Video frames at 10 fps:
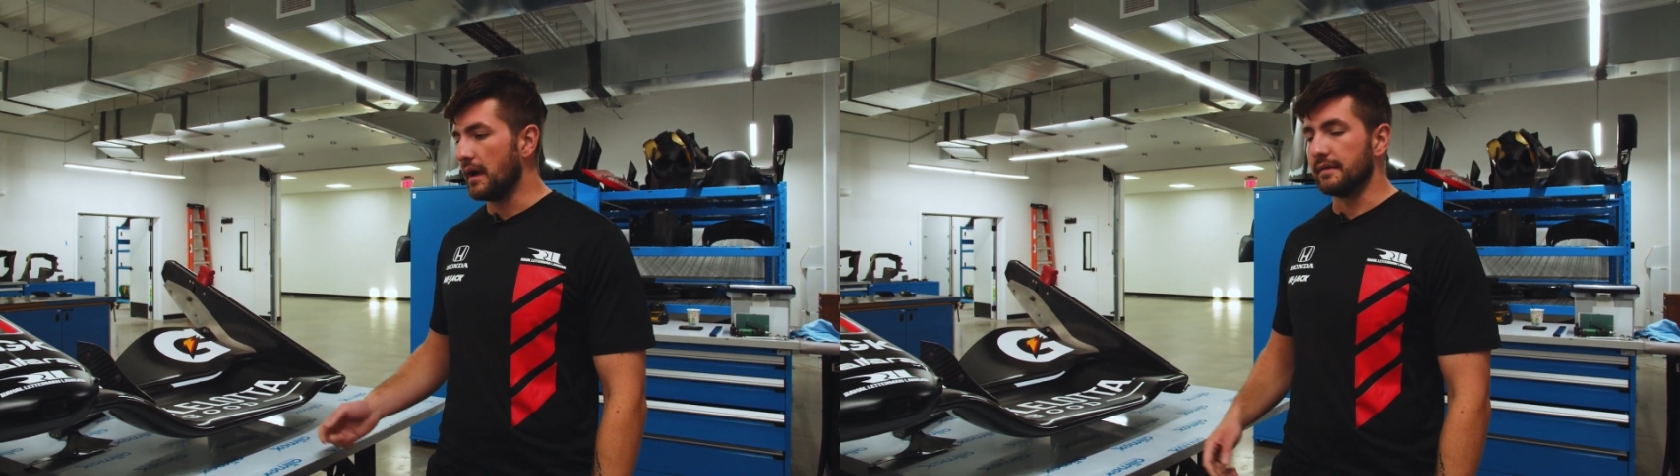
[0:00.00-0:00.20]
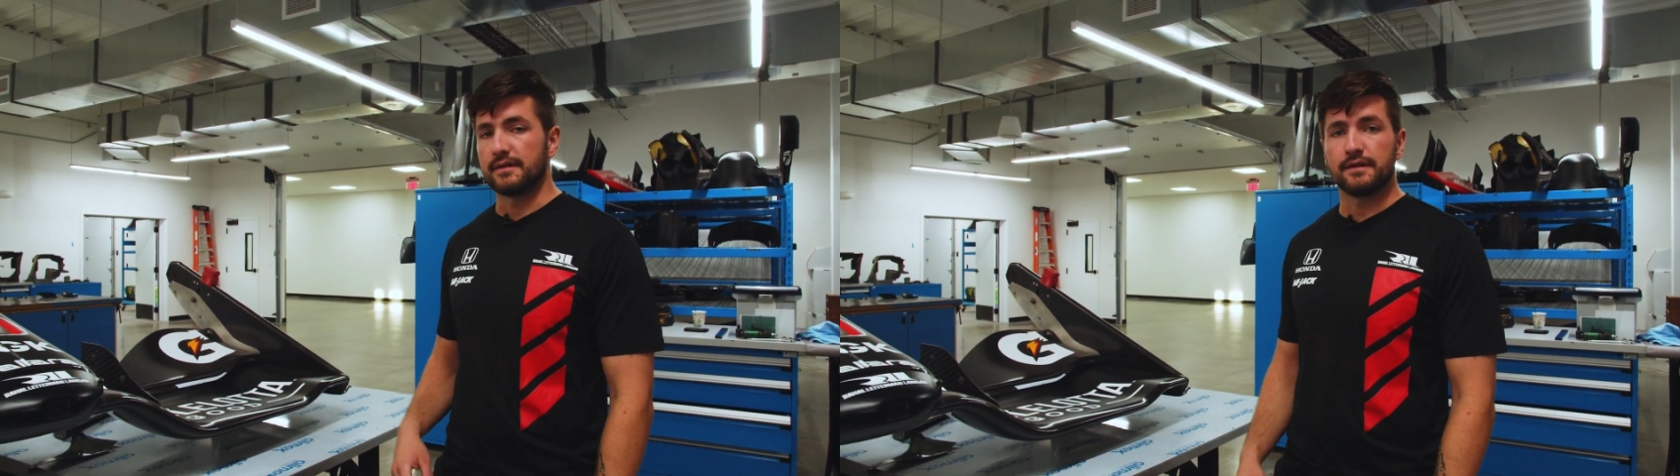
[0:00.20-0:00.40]

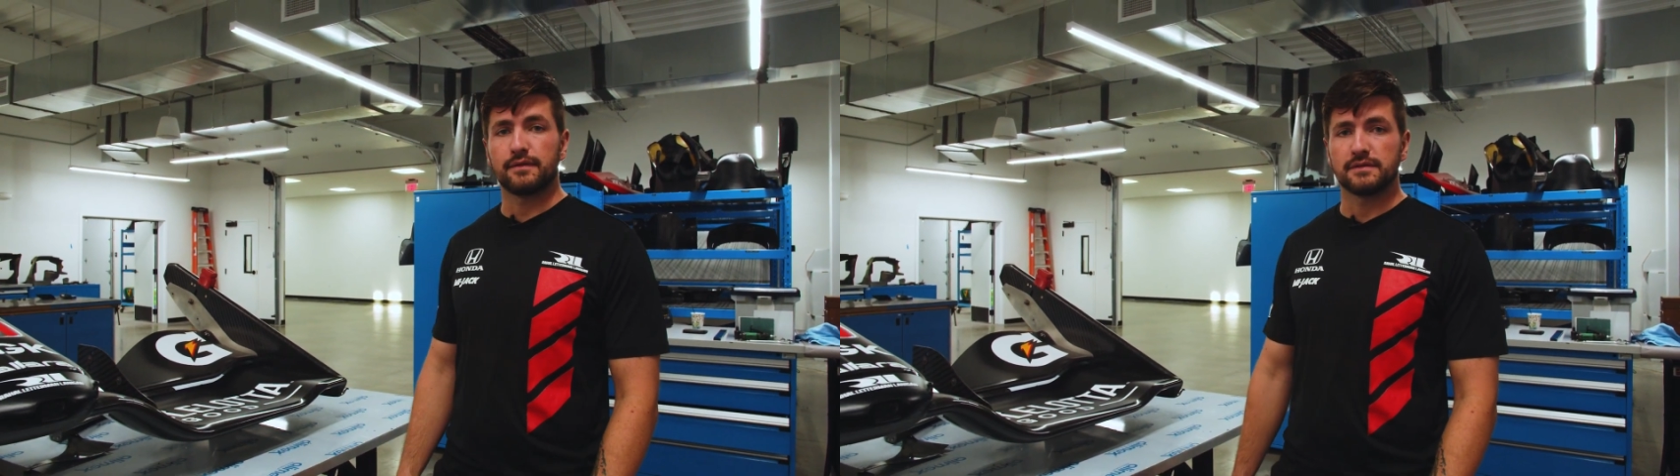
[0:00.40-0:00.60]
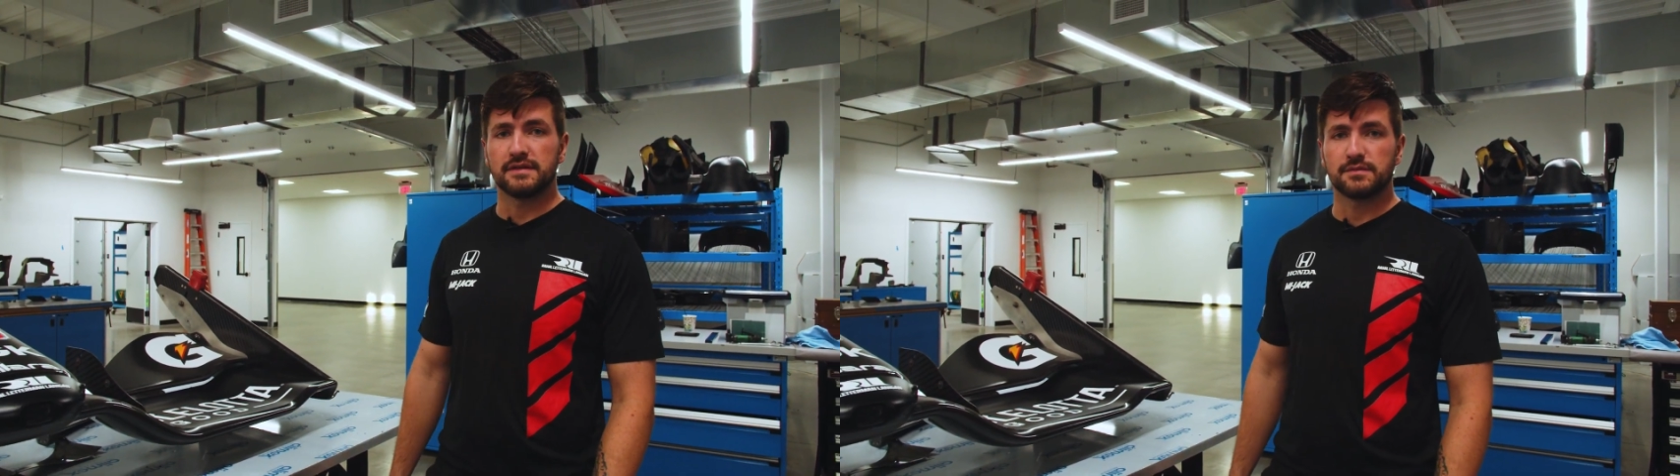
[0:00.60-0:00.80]
and the
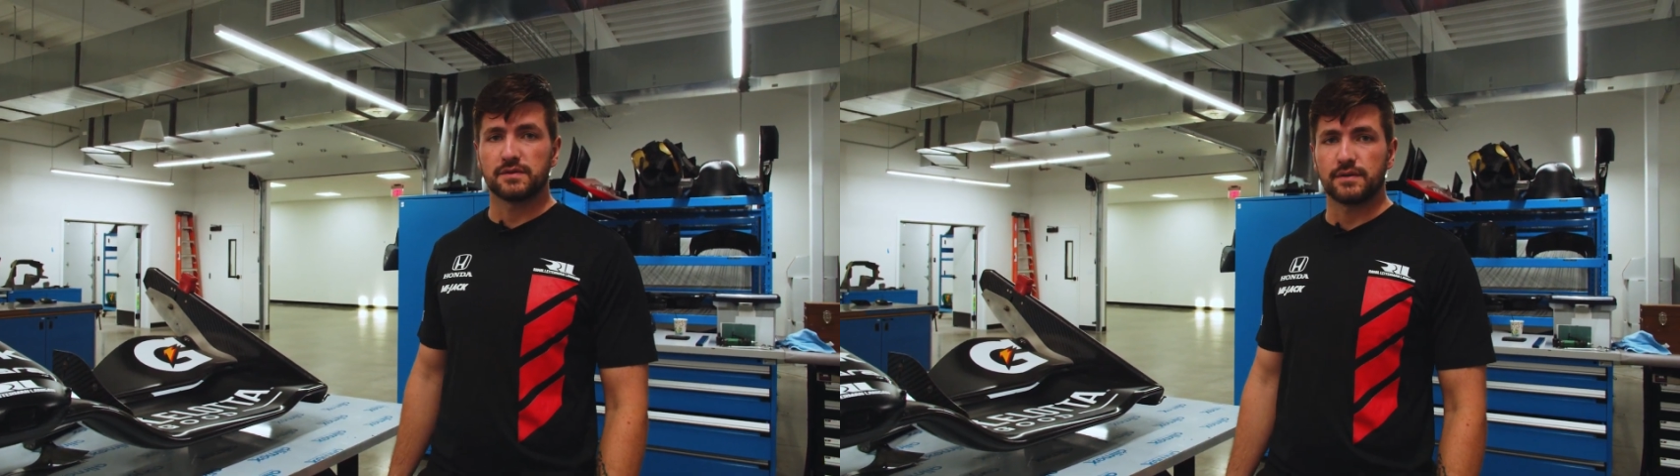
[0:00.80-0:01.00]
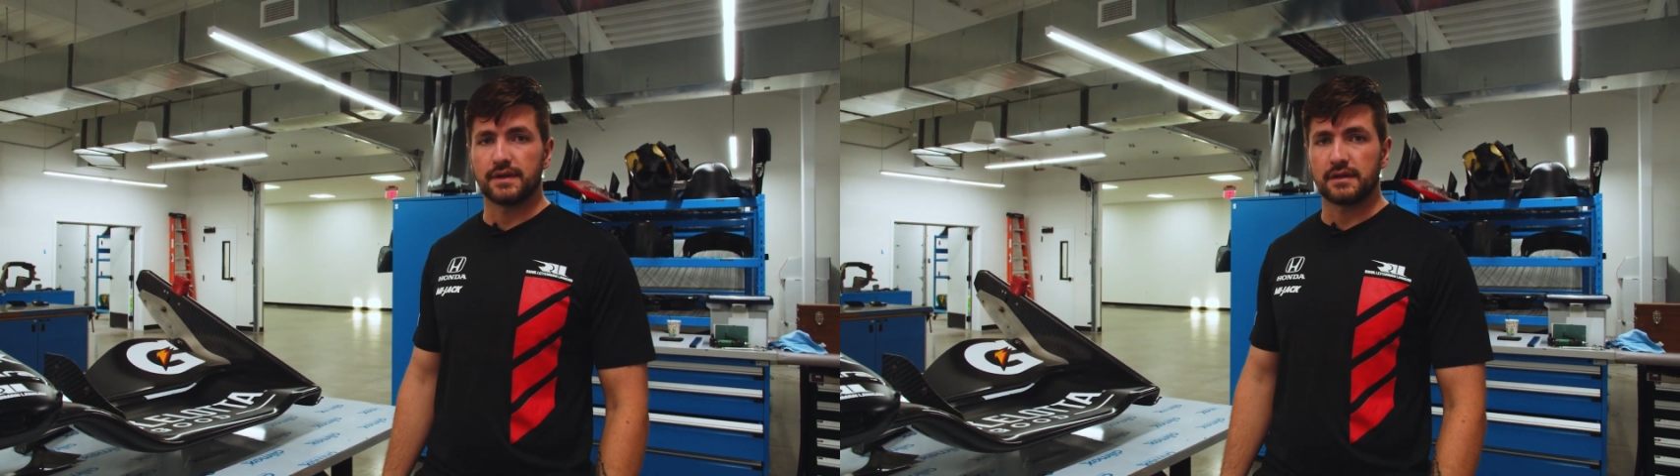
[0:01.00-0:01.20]
differences
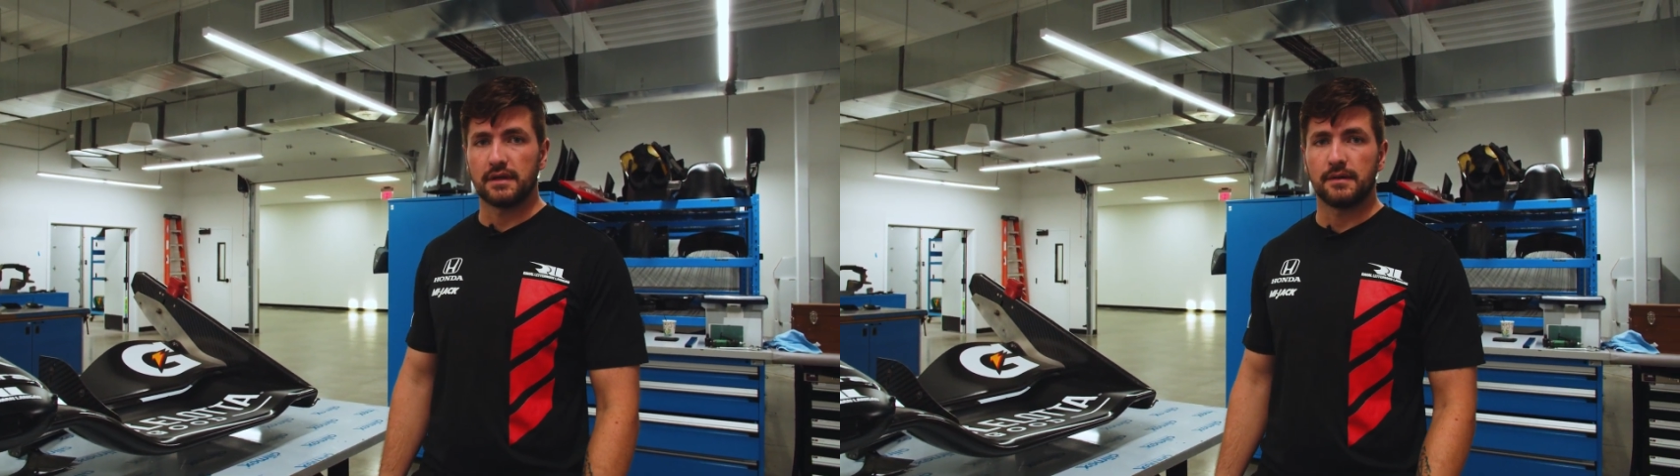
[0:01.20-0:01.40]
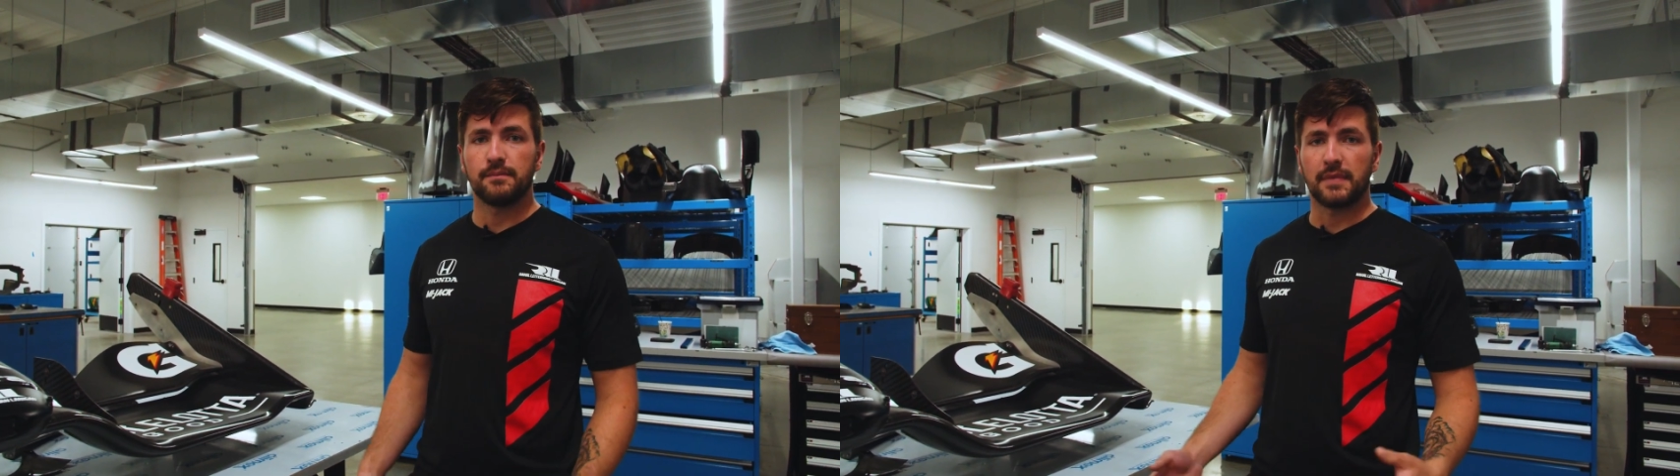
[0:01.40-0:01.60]
between the